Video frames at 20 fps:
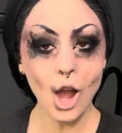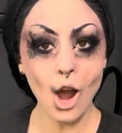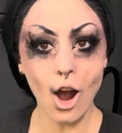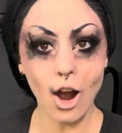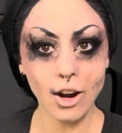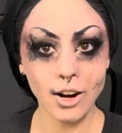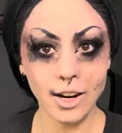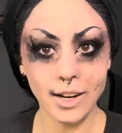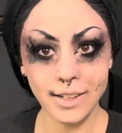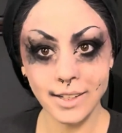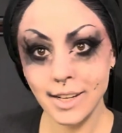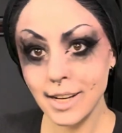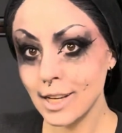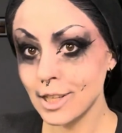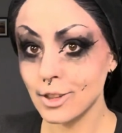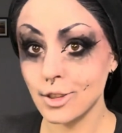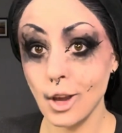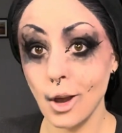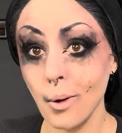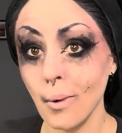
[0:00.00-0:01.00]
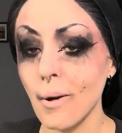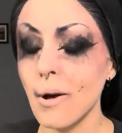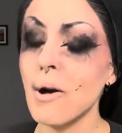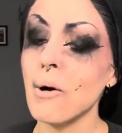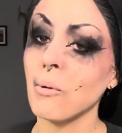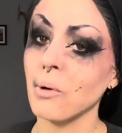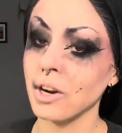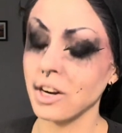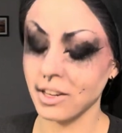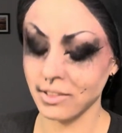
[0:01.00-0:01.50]
All right, so
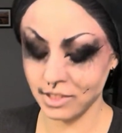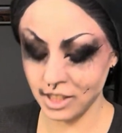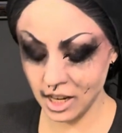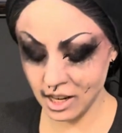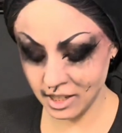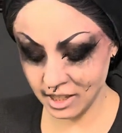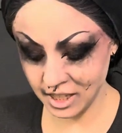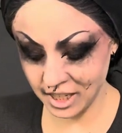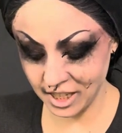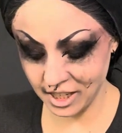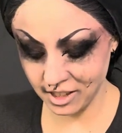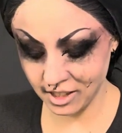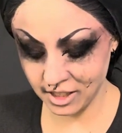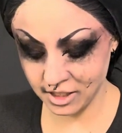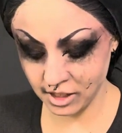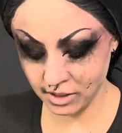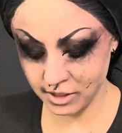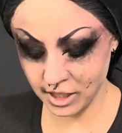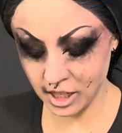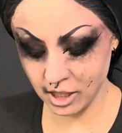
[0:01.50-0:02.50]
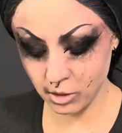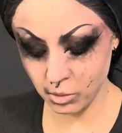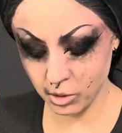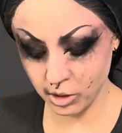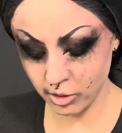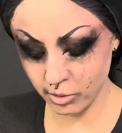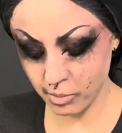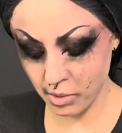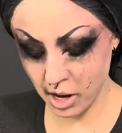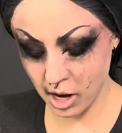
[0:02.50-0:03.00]
what I've done here is I've taken one
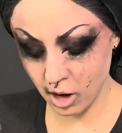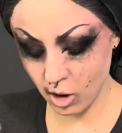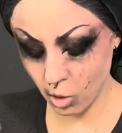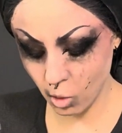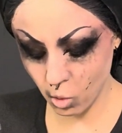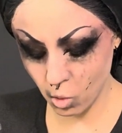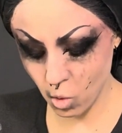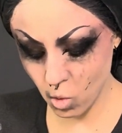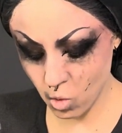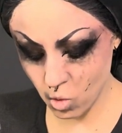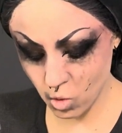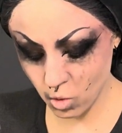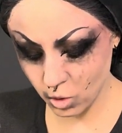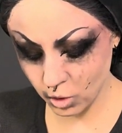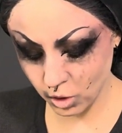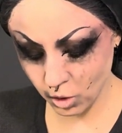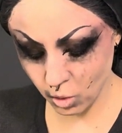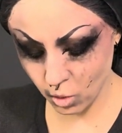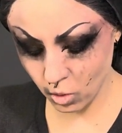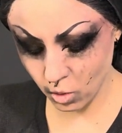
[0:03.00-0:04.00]
of my old